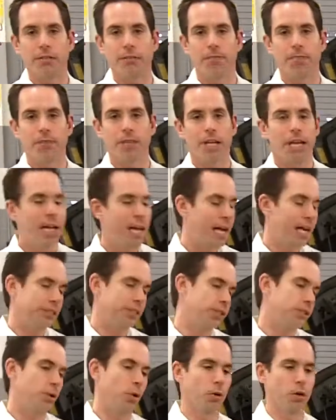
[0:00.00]
It
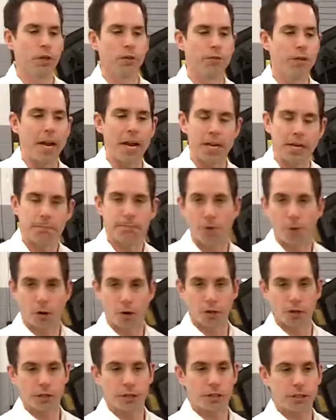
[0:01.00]
has a total of 8
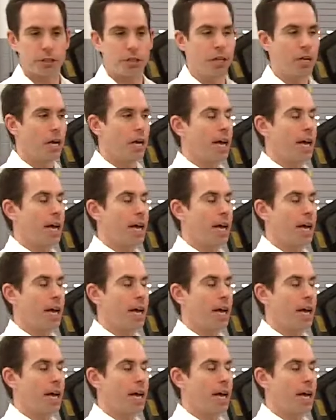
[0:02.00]
parts